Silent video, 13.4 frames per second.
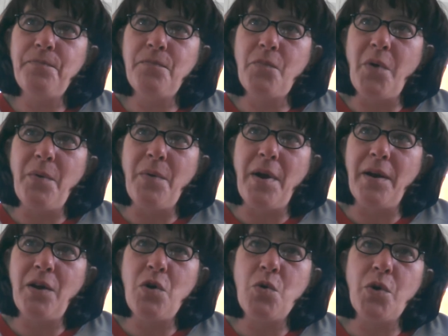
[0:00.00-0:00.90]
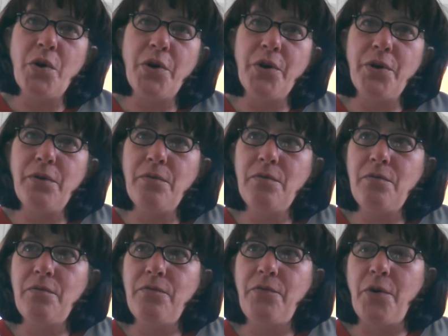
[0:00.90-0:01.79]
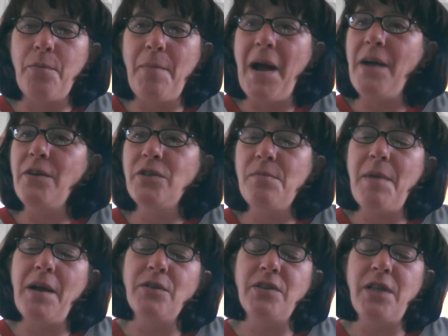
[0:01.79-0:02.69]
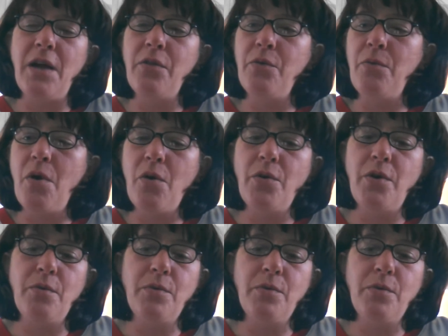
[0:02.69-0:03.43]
We were on a corner for miles and miles down the road.